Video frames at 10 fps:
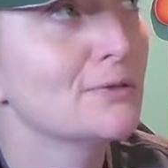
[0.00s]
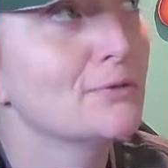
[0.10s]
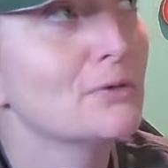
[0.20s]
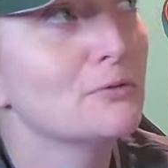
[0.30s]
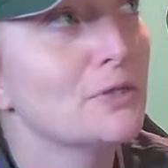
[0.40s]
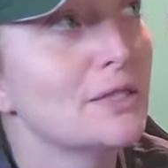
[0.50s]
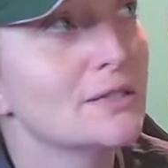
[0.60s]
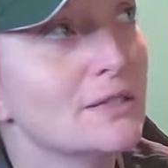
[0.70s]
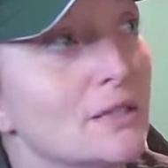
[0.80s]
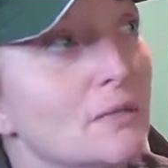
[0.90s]
all
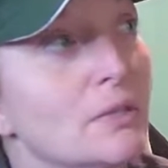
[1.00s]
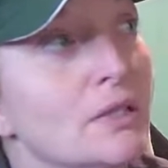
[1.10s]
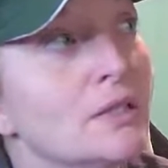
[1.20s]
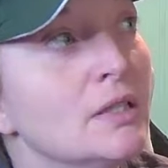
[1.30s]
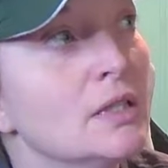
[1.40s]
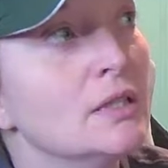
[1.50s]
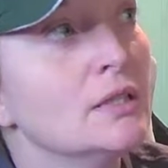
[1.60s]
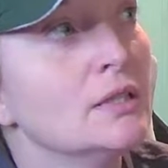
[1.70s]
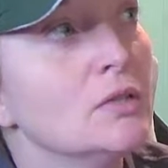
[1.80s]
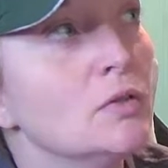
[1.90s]
fancy, but
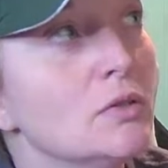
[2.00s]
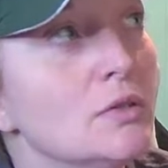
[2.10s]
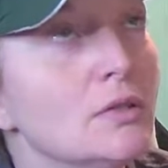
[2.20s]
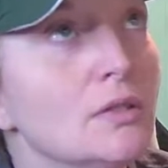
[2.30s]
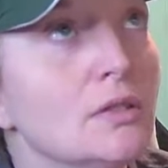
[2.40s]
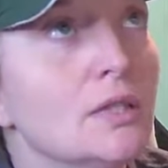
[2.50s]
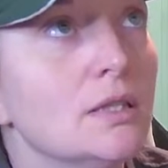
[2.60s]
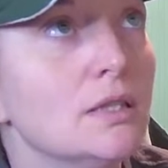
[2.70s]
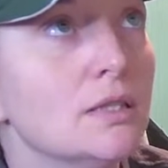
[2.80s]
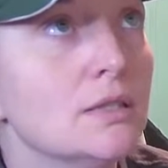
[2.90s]
you could get
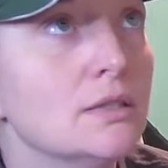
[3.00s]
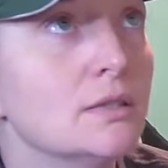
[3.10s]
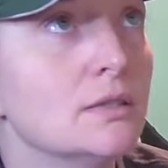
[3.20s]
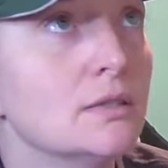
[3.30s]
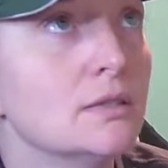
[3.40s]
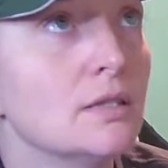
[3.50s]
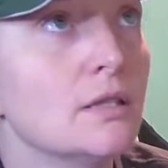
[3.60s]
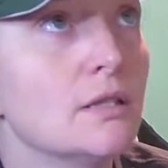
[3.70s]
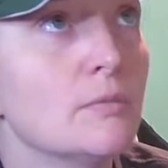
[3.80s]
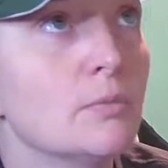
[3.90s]
this set
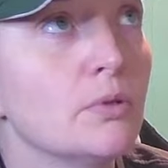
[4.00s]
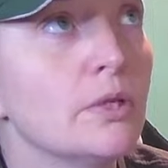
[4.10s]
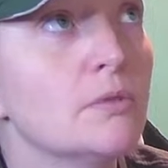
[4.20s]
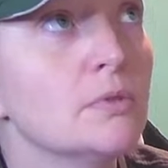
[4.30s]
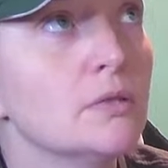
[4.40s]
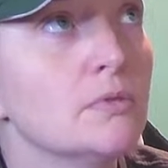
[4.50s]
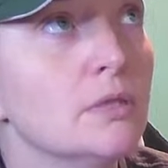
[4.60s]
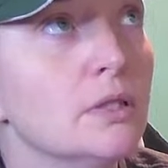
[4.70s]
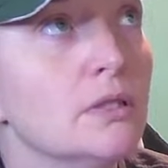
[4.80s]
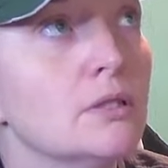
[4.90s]
up
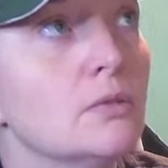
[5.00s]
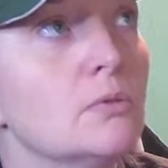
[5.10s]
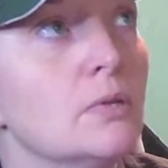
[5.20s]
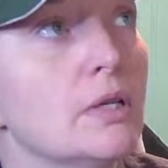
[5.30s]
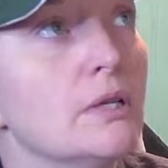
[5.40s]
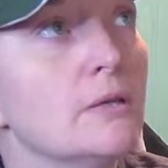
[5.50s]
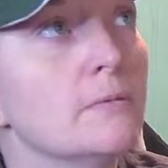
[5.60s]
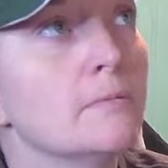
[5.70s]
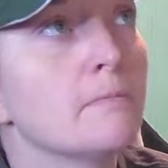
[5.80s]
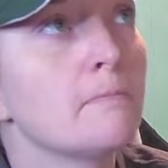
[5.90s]
preemptively to where
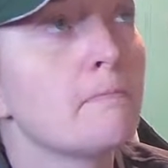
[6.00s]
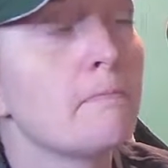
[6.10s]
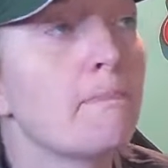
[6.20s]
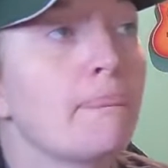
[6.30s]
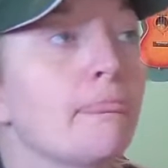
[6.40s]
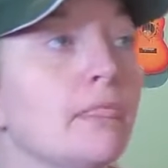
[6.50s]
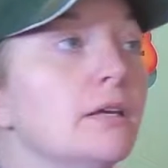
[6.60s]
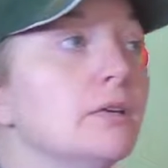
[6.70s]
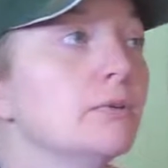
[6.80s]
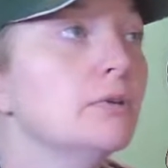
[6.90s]

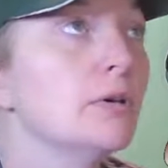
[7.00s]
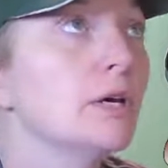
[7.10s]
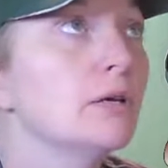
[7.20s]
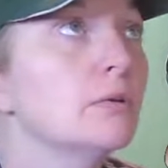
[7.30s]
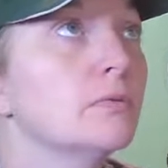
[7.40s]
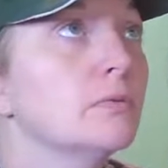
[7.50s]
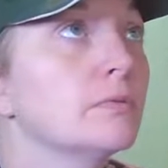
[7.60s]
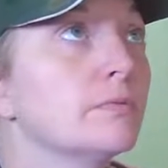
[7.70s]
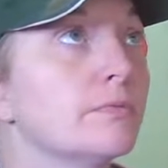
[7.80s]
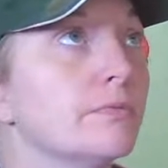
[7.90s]
you have
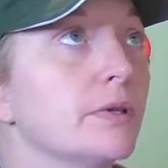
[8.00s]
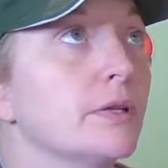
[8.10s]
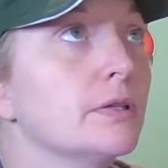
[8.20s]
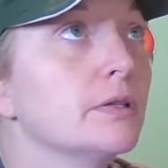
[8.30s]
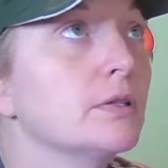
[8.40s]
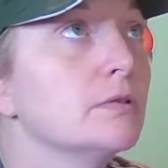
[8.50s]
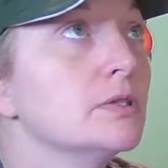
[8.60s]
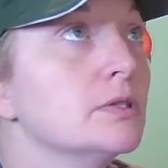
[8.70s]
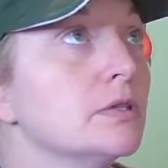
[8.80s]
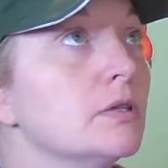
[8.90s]
just
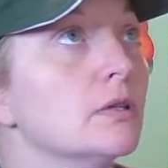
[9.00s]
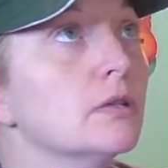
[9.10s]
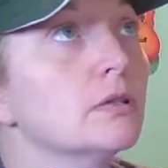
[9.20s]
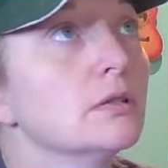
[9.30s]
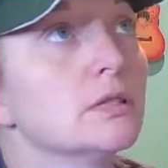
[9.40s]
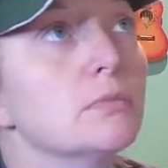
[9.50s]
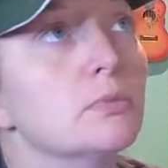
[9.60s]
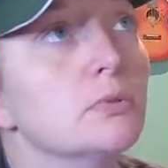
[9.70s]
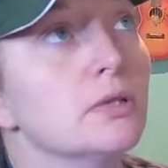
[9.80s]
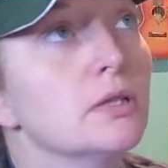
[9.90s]
a simple
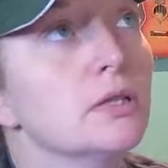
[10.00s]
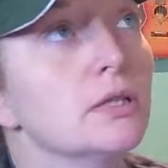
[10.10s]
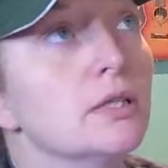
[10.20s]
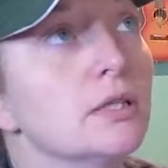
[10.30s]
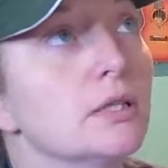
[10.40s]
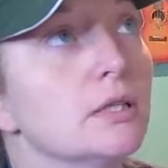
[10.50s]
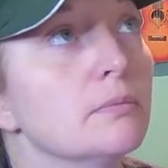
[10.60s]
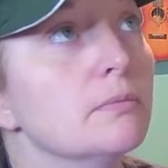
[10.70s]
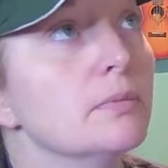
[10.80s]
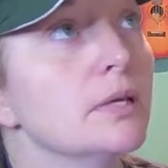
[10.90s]
click of the
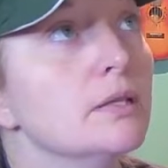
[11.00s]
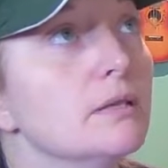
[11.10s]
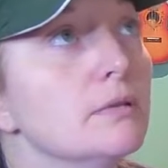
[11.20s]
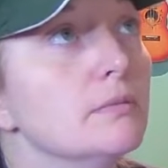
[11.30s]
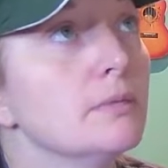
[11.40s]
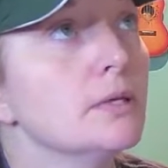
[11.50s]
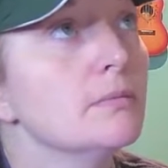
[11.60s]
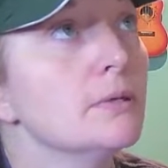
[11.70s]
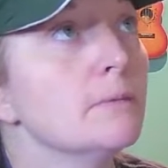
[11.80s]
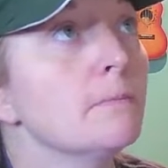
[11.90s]
button maybe